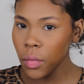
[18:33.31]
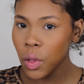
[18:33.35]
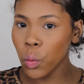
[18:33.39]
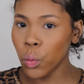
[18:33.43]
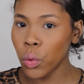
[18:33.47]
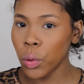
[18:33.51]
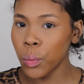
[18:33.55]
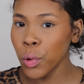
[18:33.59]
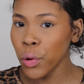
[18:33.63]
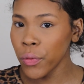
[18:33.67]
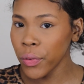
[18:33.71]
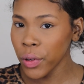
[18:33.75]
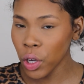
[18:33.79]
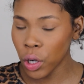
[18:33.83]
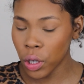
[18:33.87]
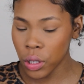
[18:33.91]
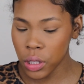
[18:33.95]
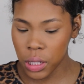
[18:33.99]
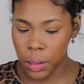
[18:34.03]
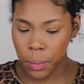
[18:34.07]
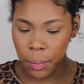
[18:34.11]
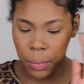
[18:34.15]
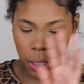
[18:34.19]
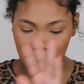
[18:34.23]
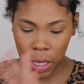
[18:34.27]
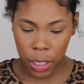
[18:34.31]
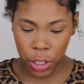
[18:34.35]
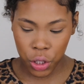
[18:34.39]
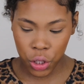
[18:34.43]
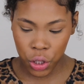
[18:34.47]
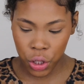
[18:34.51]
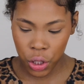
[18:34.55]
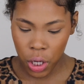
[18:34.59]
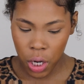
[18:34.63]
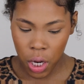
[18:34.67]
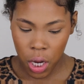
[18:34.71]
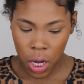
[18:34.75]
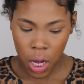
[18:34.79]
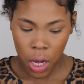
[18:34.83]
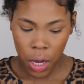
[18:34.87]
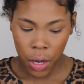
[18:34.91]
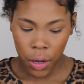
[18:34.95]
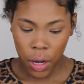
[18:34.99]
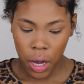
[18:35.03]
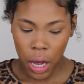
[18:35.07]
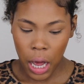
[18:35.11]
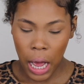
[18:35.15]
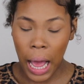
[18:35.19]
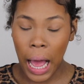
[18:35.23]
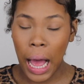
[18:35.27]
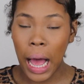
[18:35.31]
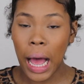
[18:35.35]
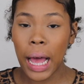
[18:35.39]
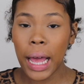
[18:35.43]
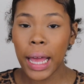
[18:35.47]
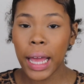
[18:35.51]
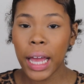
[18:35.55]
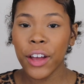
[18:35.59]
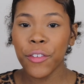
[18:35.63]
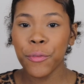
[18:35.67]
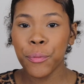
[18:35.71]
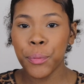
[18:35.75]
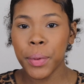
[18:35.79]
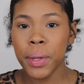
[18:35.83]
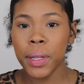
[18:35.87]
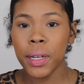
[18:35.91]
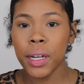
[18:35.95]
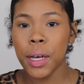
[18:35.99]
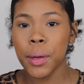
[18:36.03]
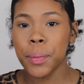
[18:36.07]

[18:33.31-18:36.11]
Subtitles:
We're moving on to blush. I have been